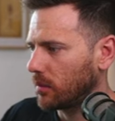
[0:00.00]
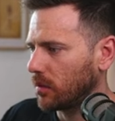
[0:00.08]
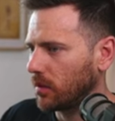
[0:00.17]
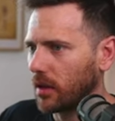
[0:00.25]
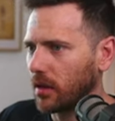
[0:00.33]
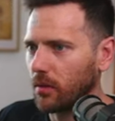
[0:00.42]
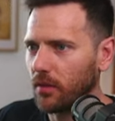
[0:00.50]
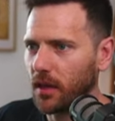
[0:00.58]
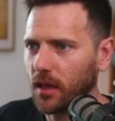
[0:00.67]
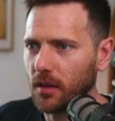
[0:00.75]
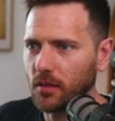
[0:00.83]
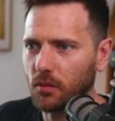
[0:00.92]
Pull that over
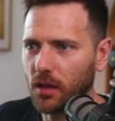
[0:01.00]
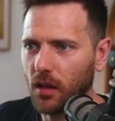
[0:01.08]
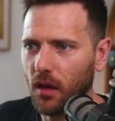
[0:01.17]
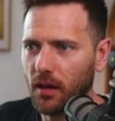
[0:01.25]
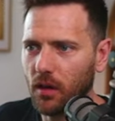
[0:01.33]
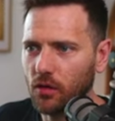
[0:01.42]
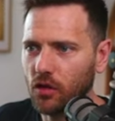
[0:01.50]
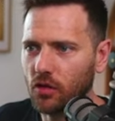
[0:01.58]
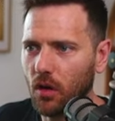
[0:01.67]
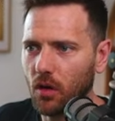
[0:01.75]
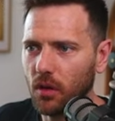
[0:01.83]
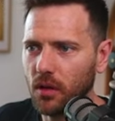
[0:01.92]
here. So we're gonna go
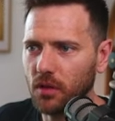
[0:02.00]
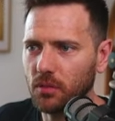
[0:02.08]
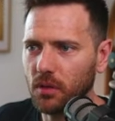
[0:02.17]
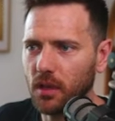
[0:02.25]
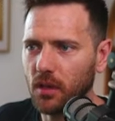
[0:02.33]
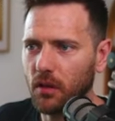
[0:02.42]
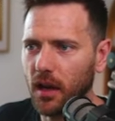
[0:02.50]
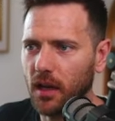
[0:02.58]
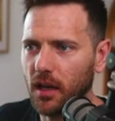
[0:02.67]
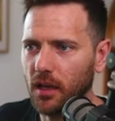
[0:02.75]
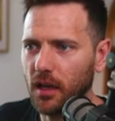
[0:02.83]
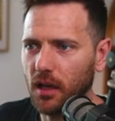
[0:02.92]
controllers. We're gonna
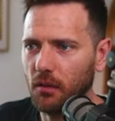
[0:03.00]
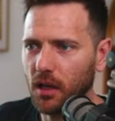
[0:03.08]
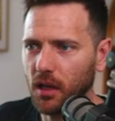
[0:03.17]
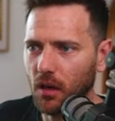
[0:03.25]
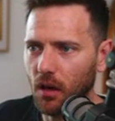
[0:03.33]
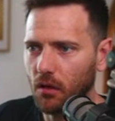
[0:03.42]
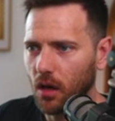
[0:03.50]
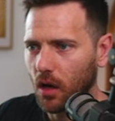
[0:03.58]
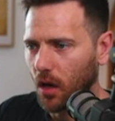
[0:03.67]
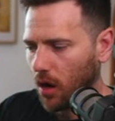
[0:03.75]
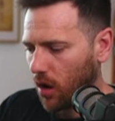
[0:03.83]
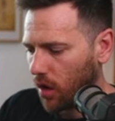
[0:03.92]
create in here, we're gonna go
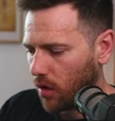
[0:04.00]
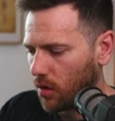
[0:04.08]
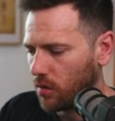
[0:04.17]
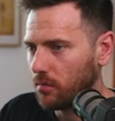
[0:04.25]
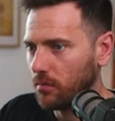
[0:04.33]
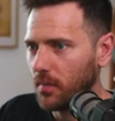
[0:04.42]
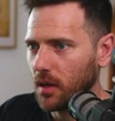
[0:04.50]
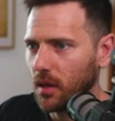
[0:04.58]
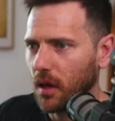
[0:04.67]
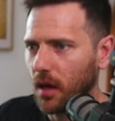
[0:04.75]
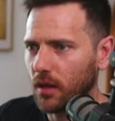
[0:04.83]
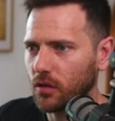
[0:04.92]
home
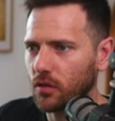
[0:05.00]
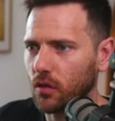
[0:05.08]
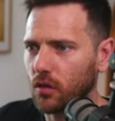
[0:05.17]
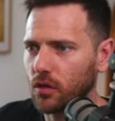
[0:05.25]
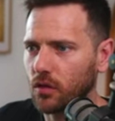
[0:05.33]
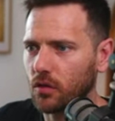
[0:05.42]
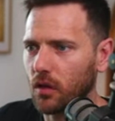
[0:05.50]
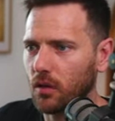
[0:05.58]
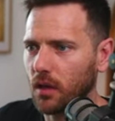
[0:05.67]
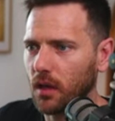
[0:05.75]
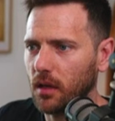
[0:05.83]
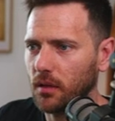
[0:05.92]
underscore
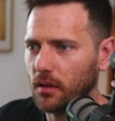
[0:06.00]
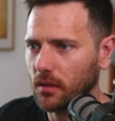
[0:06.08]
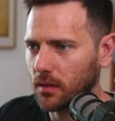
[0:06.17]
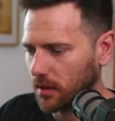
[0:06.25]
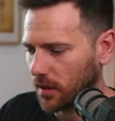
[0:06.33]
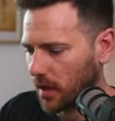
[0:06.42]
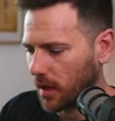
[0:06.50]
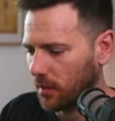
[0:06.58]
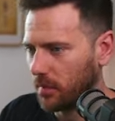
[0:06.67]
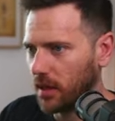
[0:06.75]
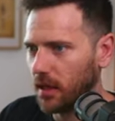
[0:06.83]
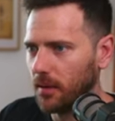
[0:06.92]

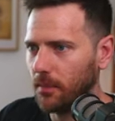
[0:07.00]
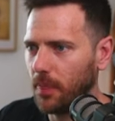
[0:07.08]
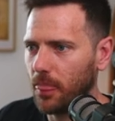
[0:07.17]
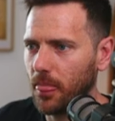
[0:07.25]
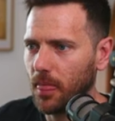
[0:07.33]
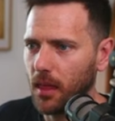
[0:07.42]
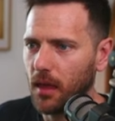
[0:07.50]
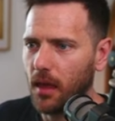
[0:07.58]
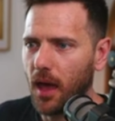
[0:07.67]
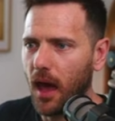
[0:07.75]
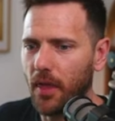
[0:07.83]
controller.rb.